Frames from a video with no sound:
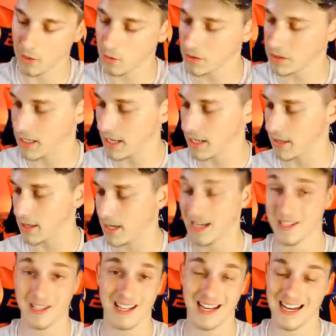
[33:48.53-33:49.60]
ulti out of
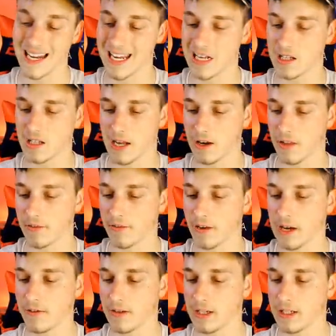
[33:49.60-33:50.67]
these, at least out of the
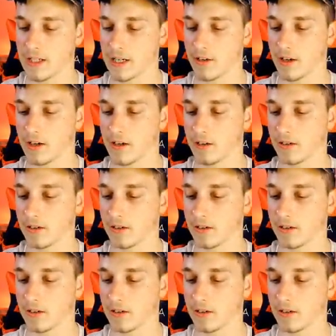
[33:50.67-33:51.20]
5Ds era.